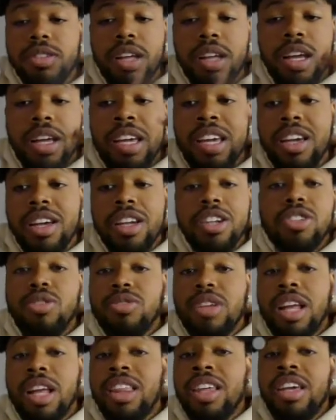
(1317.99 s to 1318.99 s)
Like he could have chose.
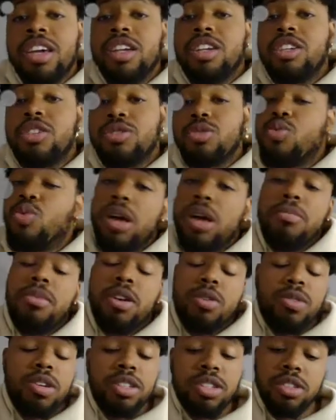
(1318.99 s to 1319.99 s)
I think he could have chose a way better
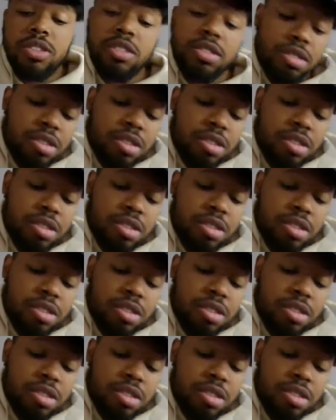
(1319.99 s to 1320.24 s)
Russ song.